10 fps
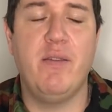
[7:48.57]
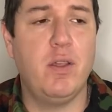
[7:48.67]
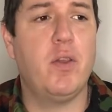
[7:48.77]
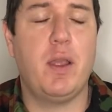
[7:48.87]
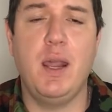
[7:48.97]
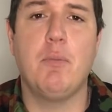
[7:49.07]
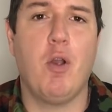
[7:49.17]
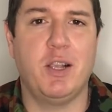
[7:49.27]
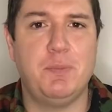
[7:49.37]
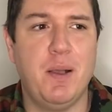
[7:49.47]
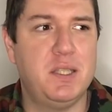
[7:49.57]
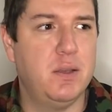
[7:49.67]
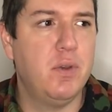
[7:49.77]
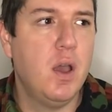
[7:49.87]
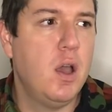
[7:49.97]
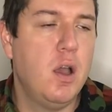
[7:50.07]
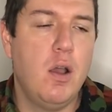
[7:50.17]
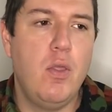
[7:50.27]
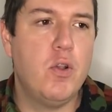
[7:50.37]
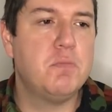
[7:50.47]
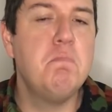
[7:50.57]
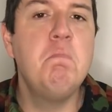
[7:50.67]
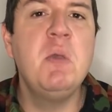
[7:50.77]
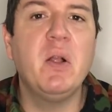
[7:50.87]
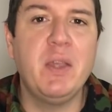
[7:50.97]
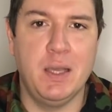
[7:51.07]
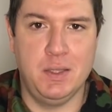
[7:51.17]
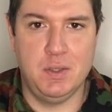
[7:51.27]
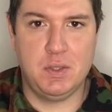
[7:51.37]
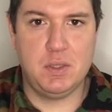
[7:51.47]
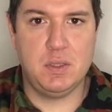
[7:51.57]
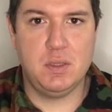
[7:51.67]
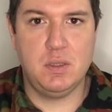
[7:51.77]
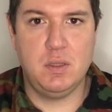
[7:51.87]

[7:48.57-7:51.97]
Even though they're getting more expensive, there's millions